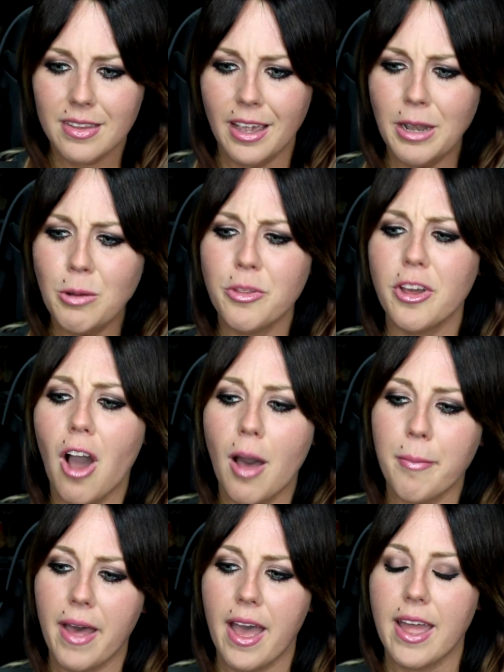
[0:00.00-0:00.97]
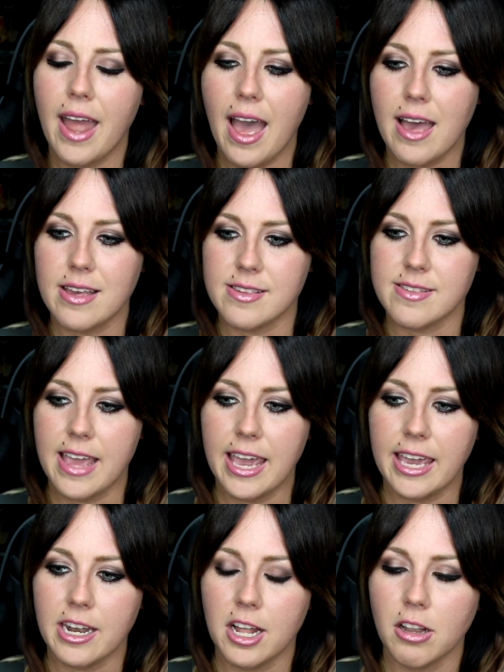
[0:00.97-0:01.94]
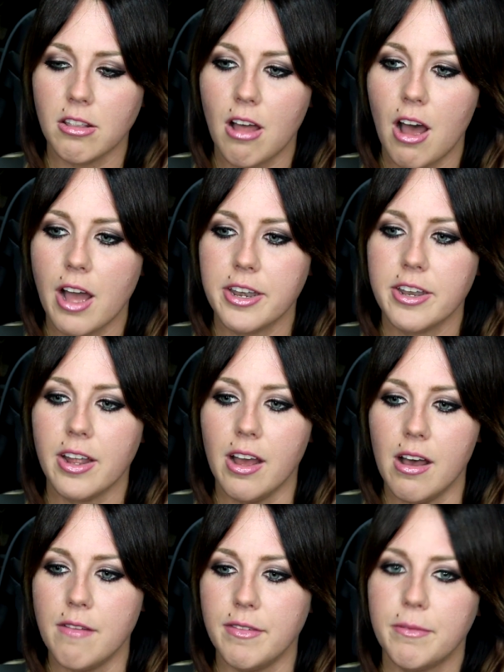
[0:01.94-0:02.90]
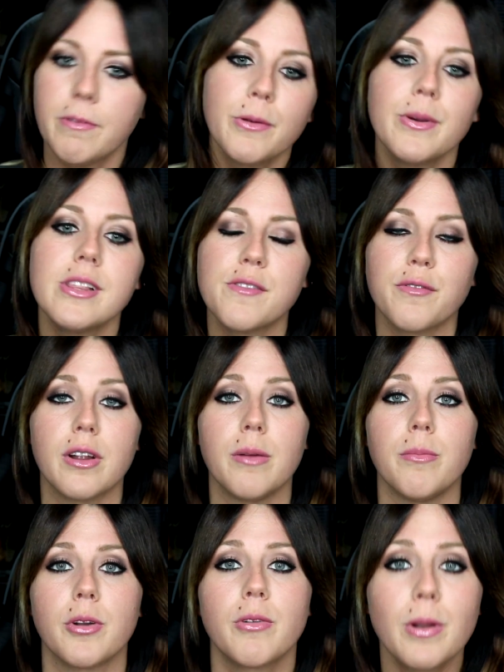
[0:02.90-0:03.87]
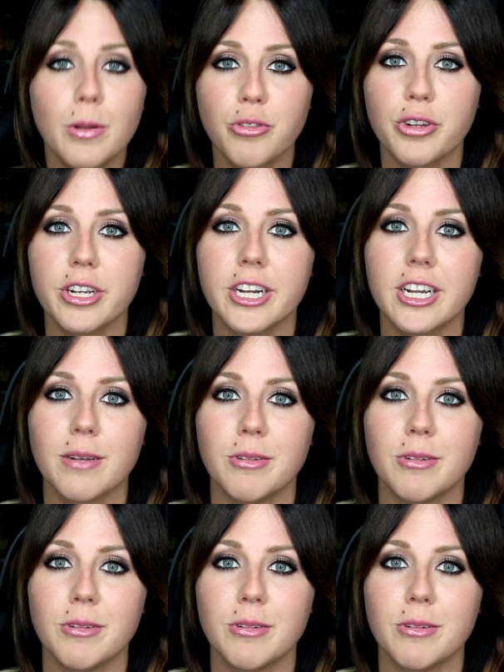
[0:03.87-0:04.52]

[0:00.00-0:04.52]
know the combat has taken a lot of influence from Chrono Trigger,